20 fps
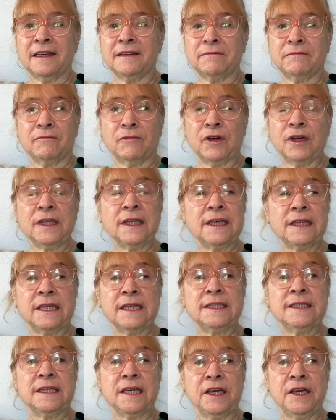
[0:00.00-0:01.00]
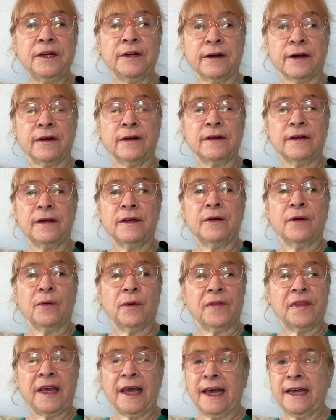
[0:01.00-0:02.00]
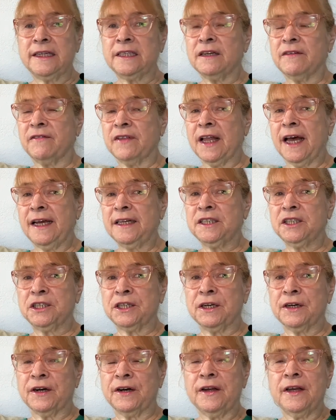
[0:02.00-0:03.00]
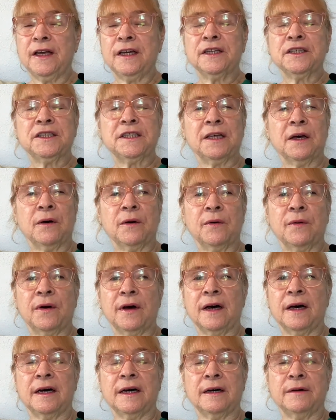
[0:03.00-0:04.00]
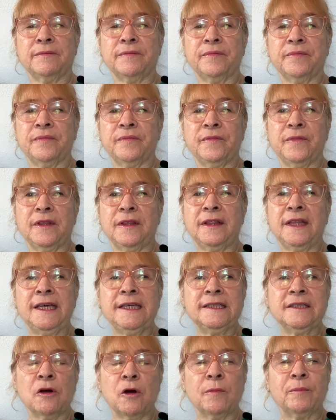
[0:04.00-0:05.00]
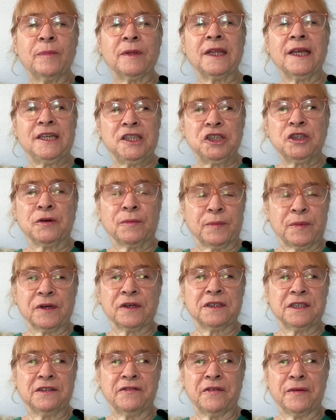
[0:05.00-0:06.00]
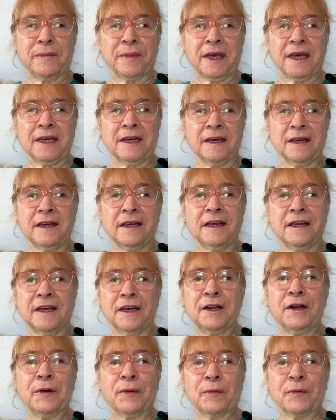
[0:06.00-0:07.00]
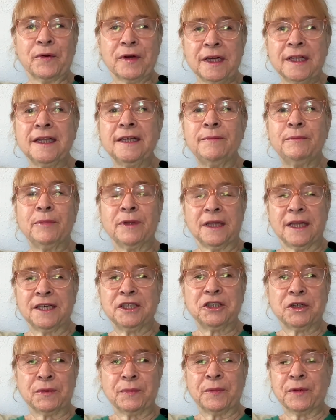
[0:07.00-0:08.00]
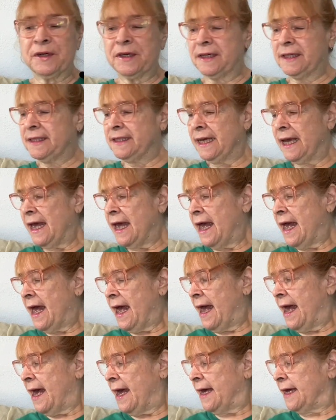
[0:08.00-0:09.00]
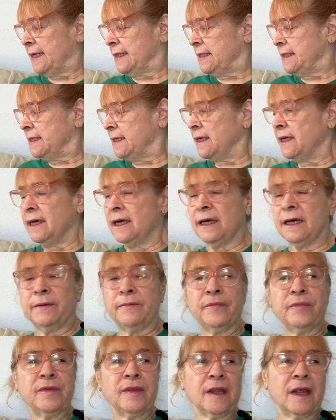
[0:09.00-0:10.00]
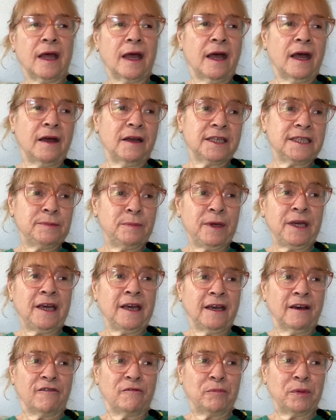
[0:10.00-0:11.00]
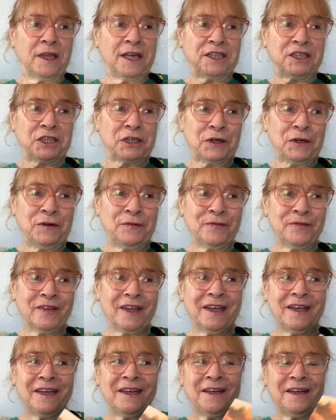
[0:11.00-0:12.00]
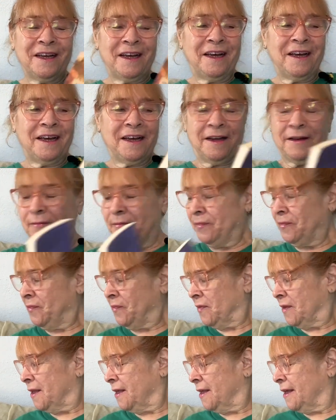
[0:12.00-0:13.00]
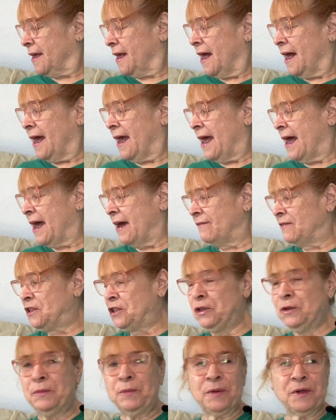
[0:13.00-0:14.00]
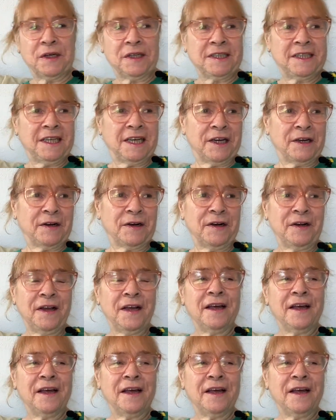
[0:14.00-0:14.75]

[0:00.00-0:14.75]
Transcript: really this year, or the end of last year. So these are pleasure books for me, really pleasure books. And speaking of pleasure, I have two books here.